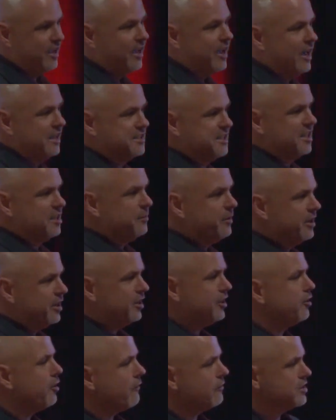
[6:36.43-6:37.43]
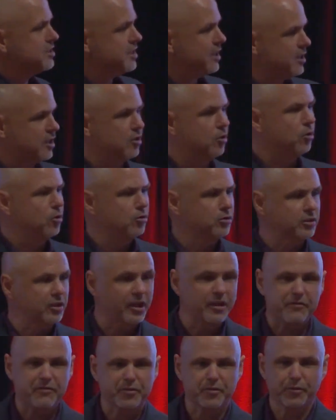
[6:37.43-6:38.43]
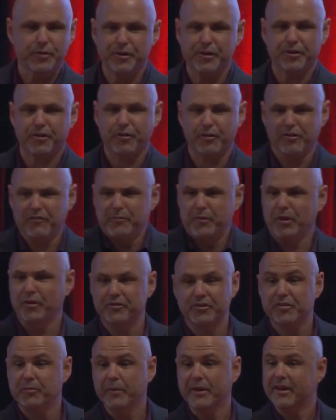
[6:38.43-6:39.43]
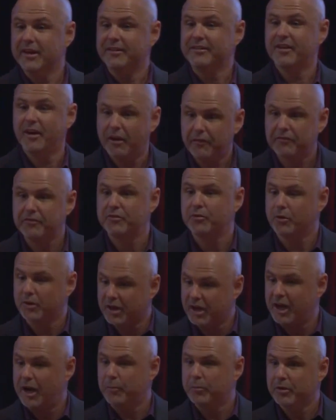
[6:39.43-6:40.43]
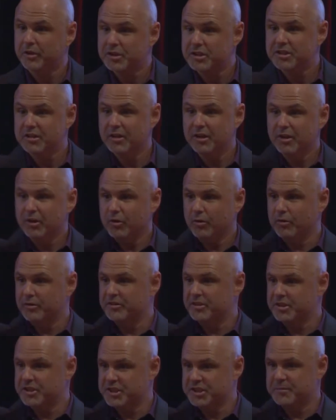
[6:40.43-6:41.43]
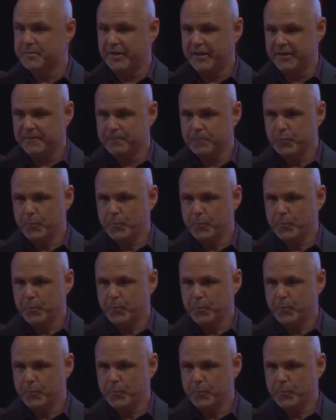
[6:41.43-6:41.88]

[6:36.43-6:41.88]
Has anybody in here ever set a goal and life threw you a curveball and just made it tough to accomplish? Or is it just me?